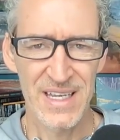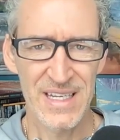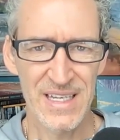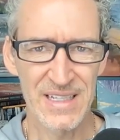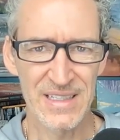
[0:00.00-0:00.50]

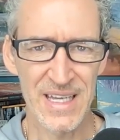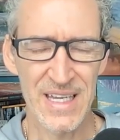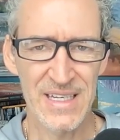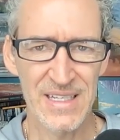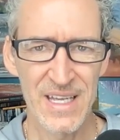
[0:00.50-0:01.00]
getting
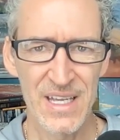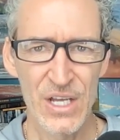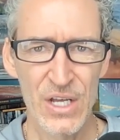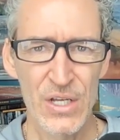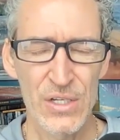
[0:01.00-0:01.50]
ungated
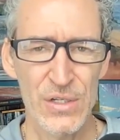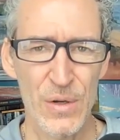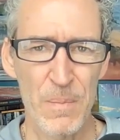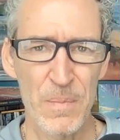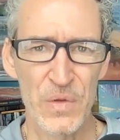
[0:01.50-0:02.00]

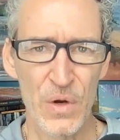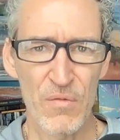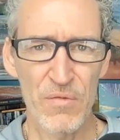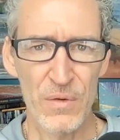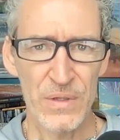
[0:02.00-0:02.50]
so
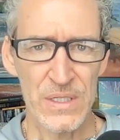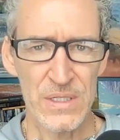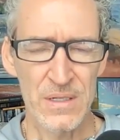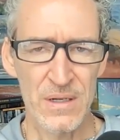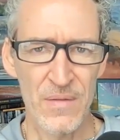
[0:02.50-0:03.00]
don't
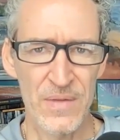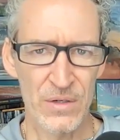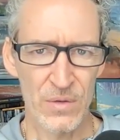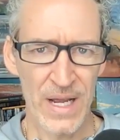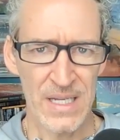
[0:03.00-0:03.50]
focus on
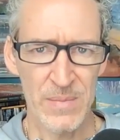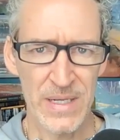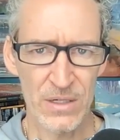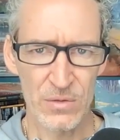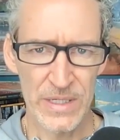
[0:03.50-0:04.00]
the grass
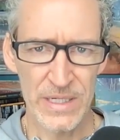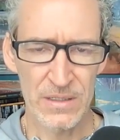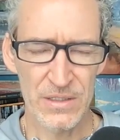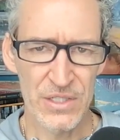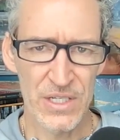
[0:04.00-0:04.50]
being
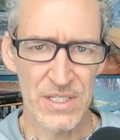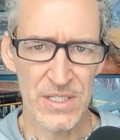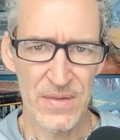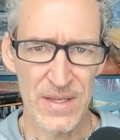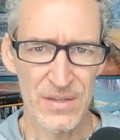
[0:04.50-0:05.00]
greener
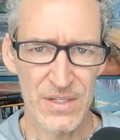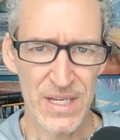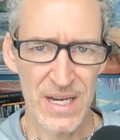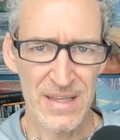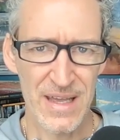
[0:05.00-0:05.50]
just on the other
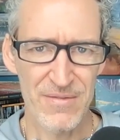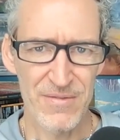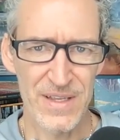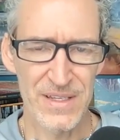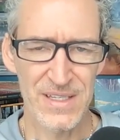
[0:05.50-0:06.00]
side of that
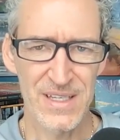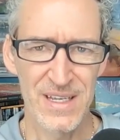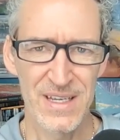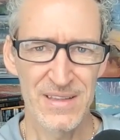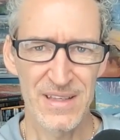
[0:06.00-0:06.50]
fence
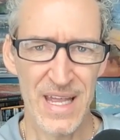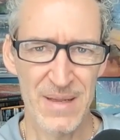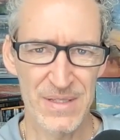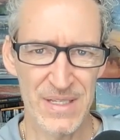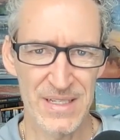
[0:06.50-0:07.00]
that
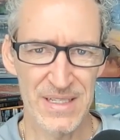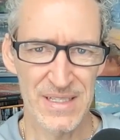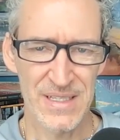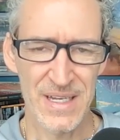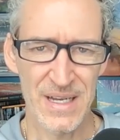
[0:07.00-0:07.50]
Amazon
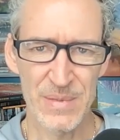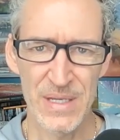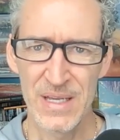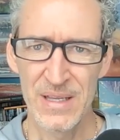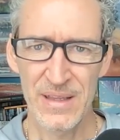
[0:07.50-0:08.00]
has set up.
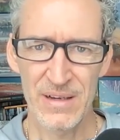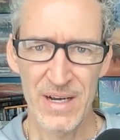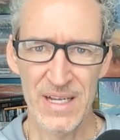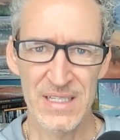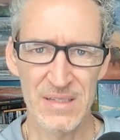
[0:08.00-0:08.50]
The
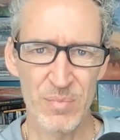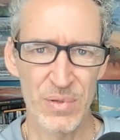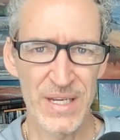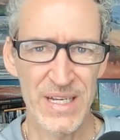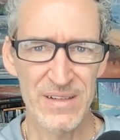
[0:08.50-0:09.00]
grass is
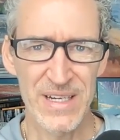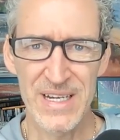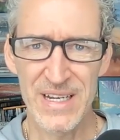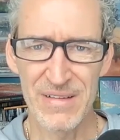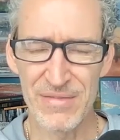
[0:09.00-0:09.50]
plenty
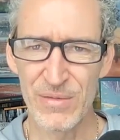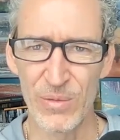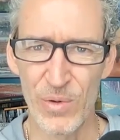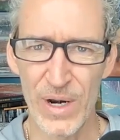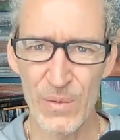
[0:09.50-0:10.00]
green enough
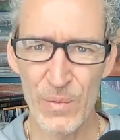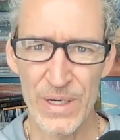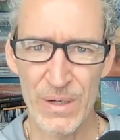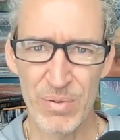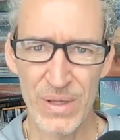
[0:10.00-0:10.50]
right
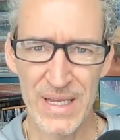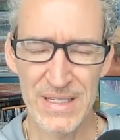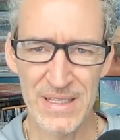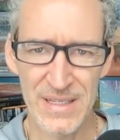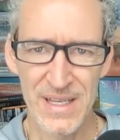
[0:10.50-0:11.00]
where you're
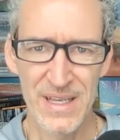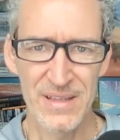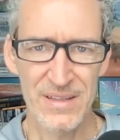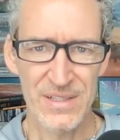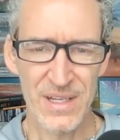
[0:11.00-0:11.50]
planted.
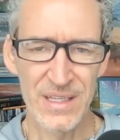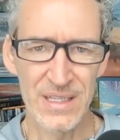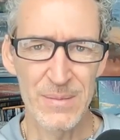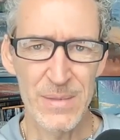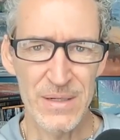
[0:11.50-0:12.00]
There's
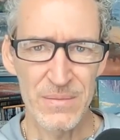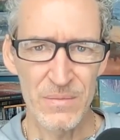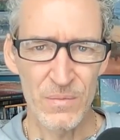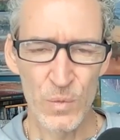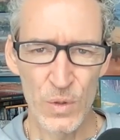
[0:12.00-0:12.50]
unlimited
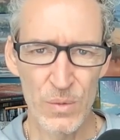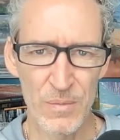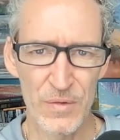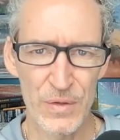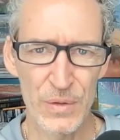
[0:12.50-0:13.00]

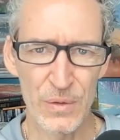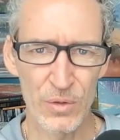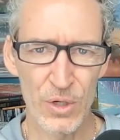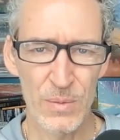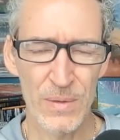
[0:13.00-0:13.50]
room for you to
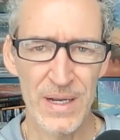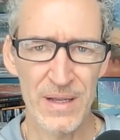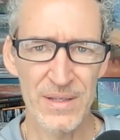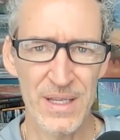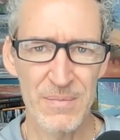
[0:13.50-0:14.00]
roam
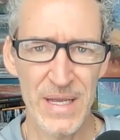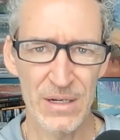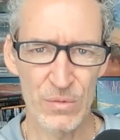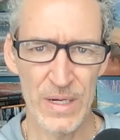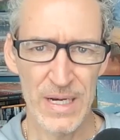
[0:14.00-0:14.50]
around and
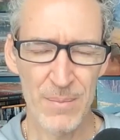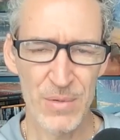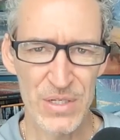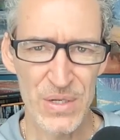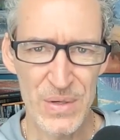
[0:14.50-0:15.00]
make great
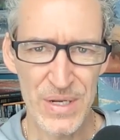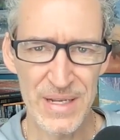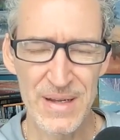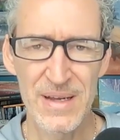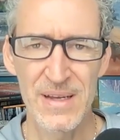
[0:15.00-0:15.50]

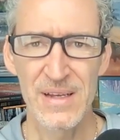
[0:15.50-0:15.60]
opportunity.